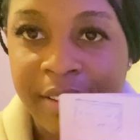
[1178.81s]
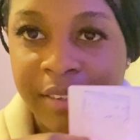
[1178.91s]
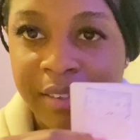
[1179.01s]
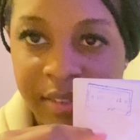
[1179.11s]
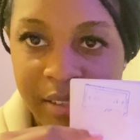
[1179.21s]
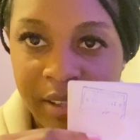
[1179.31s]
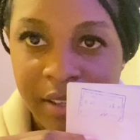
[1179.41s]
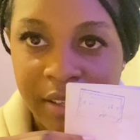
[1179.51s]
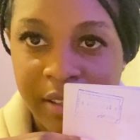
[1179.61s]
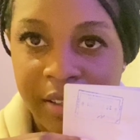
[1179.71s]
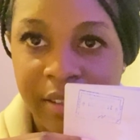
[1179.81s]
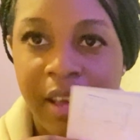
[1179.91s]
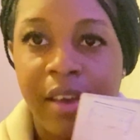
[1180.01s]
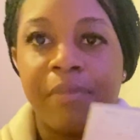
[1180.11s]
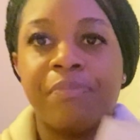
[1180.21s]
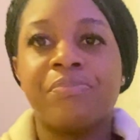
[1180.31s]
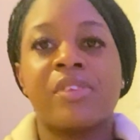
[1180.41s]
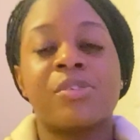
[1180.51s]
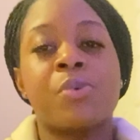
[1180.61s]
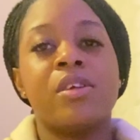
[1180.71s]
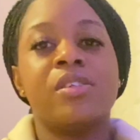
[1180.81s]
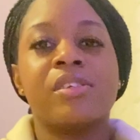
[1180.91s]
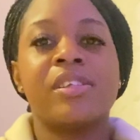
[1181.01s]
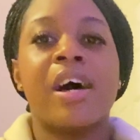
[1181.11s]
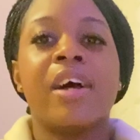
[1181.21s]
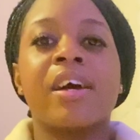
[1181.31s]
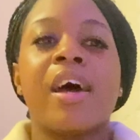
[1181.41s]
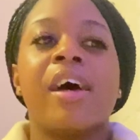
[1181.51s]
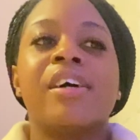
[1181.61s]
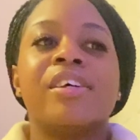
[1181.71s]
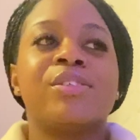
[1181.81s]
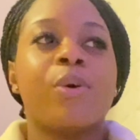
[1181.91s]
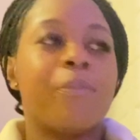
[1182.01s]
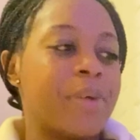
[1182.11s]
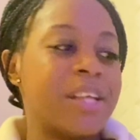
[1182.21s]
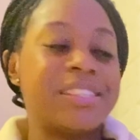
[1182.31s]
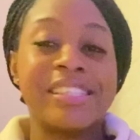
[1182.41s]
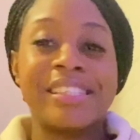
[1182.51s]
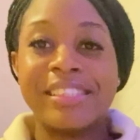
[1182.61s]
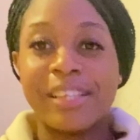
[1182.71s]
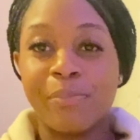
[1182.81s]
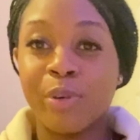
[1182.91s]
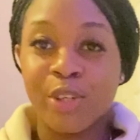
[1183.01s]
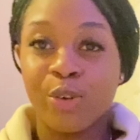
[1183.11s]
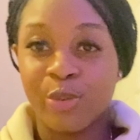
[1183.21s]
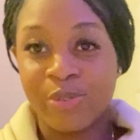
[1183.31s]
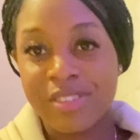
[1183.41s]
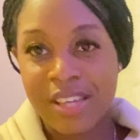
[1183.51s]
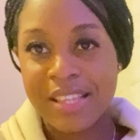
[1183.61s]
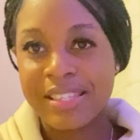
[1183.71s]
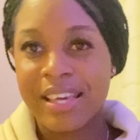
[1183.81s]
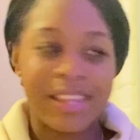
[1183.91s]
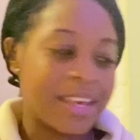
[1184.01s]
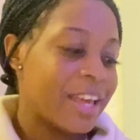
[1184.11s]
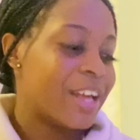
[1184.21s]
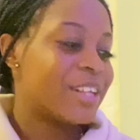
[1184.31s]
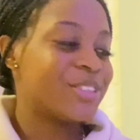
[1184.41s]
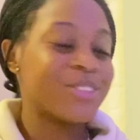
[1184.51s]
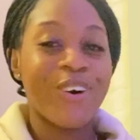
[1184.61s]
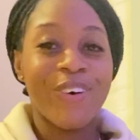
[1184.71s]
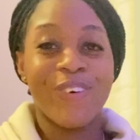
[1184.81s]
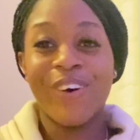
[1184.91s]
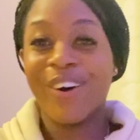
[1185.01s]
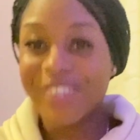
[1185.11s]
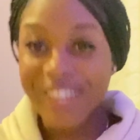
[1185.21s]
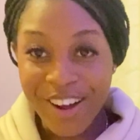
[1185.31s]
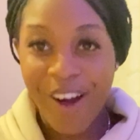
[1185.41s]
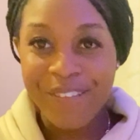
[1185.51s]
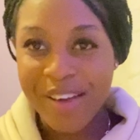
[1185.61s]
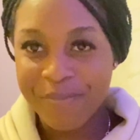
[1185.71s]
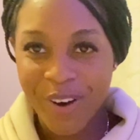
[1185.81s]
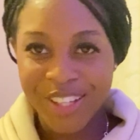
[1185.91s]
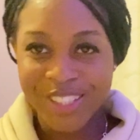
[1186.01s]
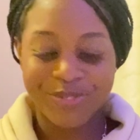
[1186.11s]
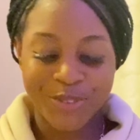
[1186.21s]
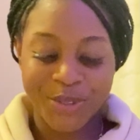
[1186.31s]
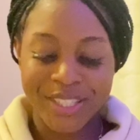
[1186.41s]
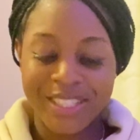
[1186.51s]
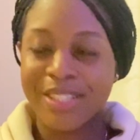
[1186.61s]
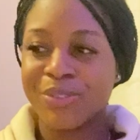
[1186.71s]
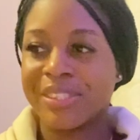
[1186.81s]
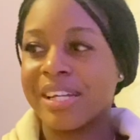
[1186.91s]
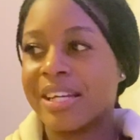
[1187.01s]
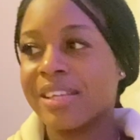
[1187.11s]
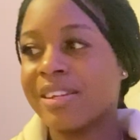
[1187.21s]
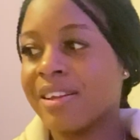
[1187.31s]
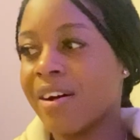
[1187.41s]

You see? Yeah, that's what it looks like. So basically they put your visa inside there. So when I got my passport, it was like in